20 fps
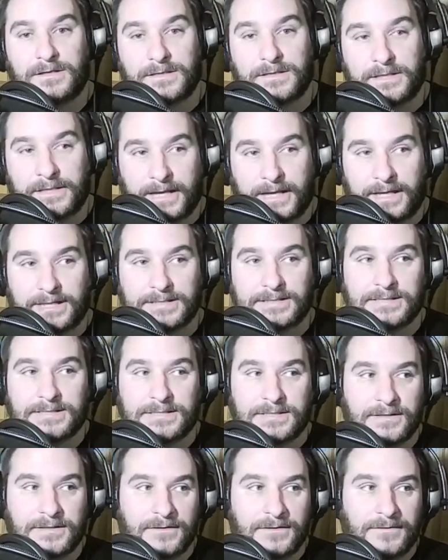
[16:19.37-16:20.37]

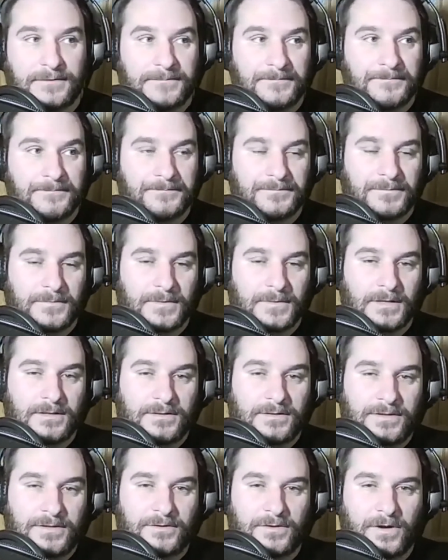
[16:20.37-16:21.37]
Yes,
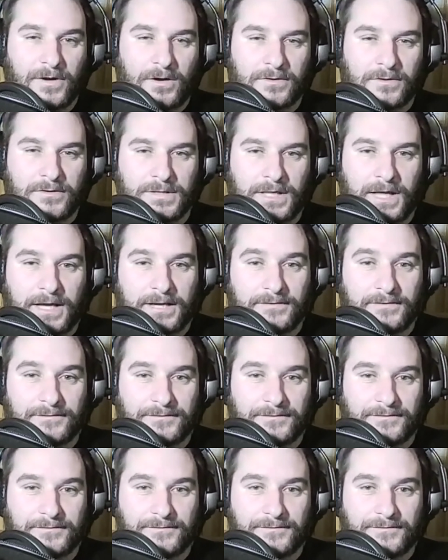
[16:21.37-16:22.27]
there are a lot of,